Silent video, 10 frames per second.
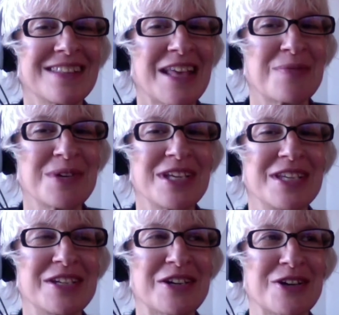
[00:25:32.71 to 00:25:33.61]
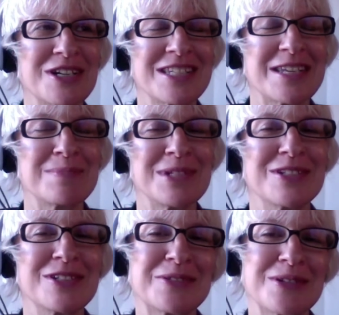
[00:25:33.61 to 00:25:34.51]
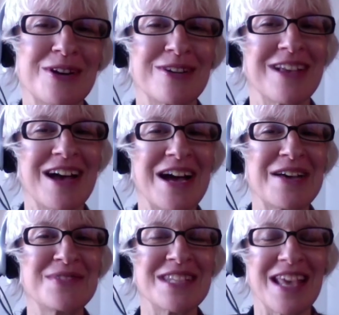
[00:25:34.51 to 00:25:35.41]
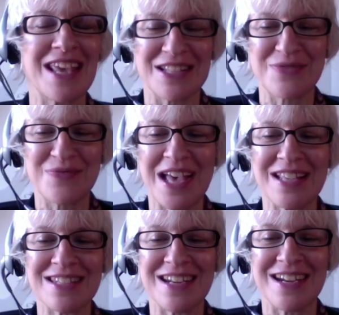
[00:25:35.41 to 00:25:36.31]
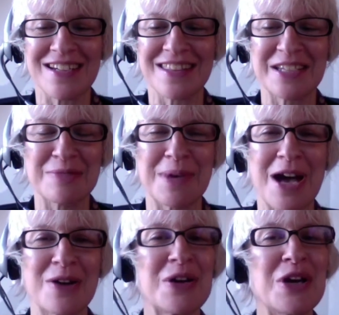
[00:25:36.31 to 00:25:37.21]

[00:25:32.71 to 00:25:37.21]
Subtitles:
that we are attempting to do in our lives. And it's fascinating to think about.